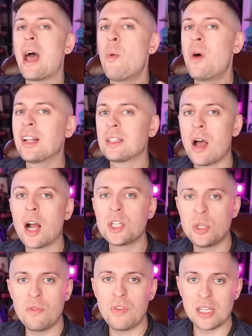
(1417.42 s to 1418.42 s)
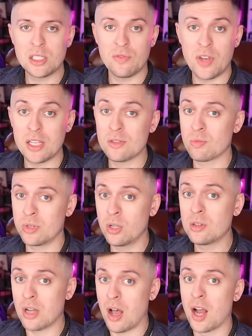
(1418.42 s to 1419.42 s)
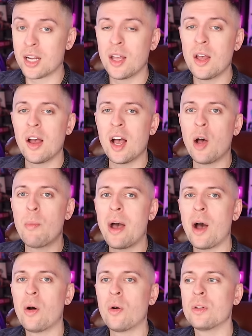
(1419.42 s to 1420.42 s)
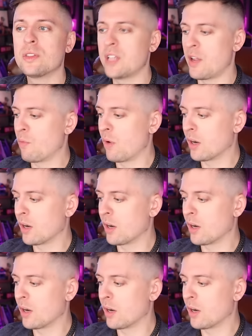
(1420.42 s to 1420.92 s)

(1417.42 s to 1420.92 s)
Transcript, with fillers: I want to talk to you face to face, real talk about safe